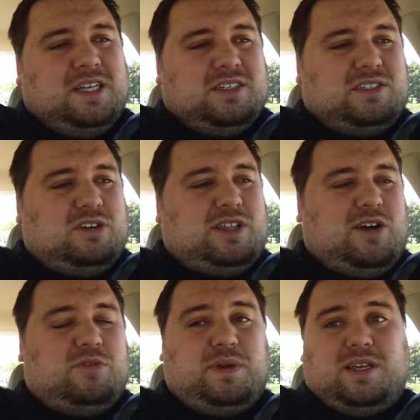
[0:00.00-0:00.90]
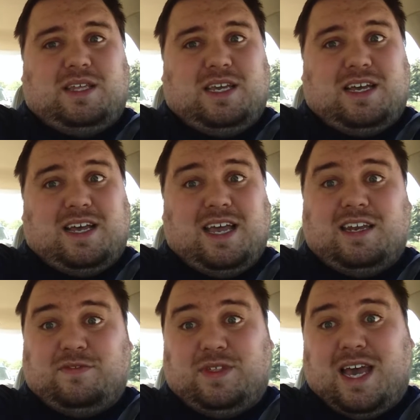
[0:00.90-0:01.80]
So that would be the
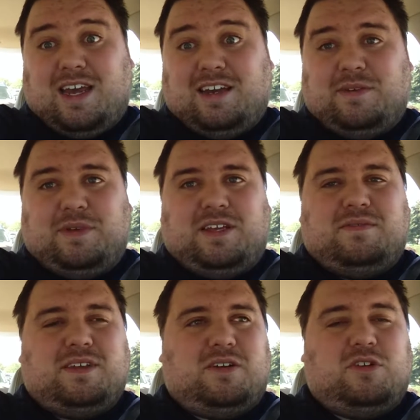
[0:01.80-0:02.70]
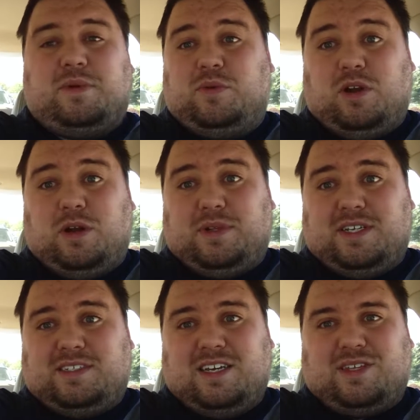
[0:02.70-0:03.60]
end of that, and that'd be, nobody'd want to play
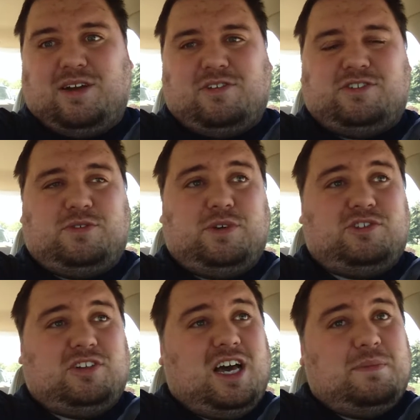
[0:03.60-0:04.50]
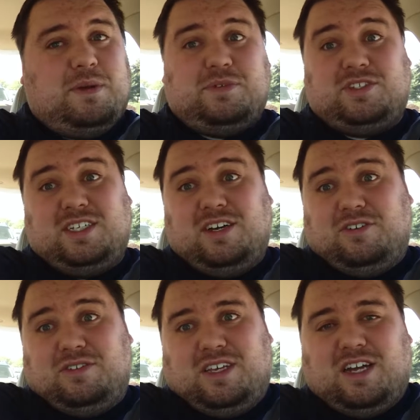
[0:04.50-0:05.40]
a stealth character, which a lot of people
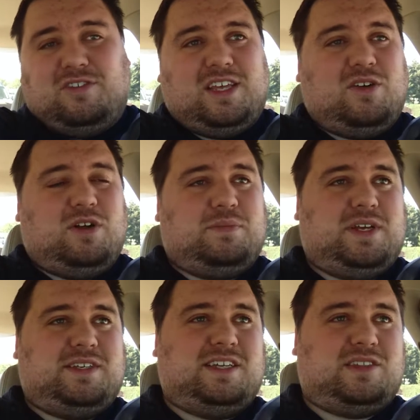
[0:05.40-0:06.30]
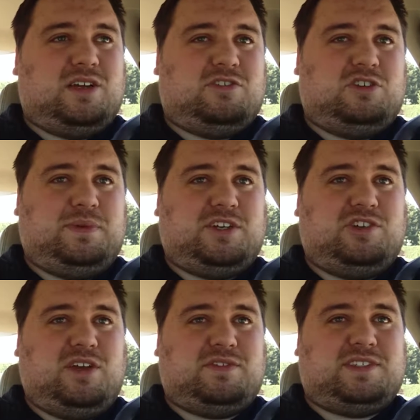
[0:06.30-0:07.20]
still, they don't want to play a stealth character because
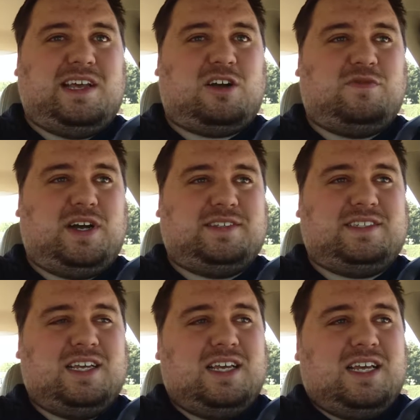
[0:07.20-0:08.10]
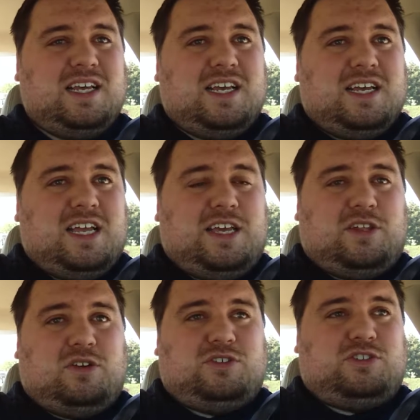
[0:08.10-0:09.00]
you have to sacrifice
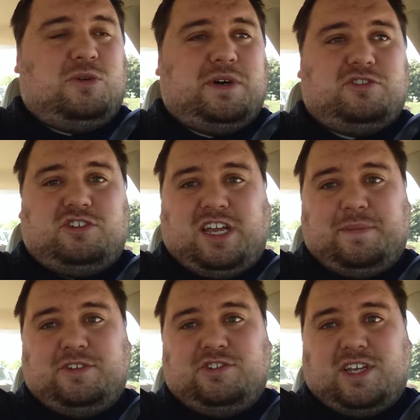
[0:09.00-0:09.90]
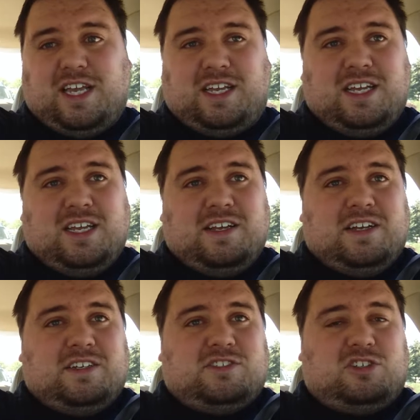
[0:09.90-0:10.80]
either so much damage,
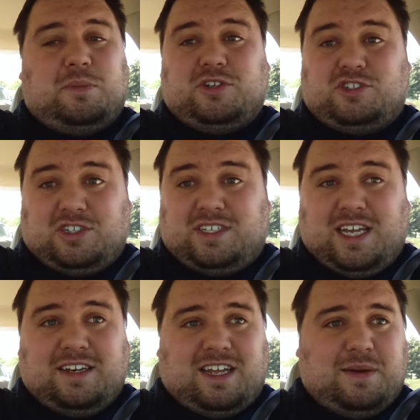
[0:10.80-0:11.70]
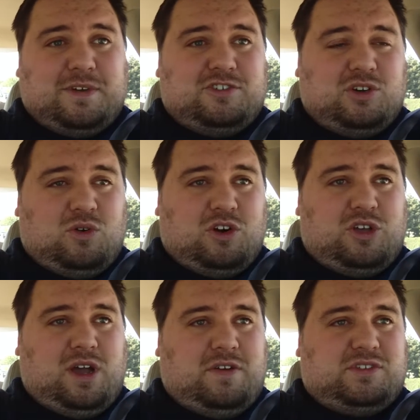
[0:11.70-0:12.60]
so much sustained damage, or
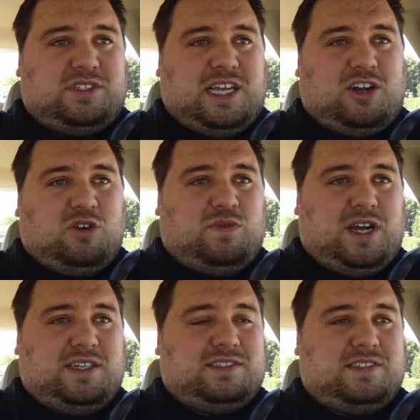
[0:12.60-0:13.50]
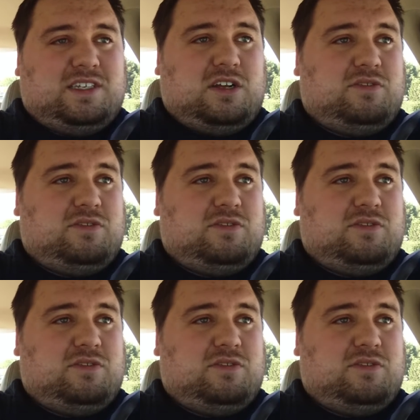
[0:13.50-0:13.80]
you have to sacrifice,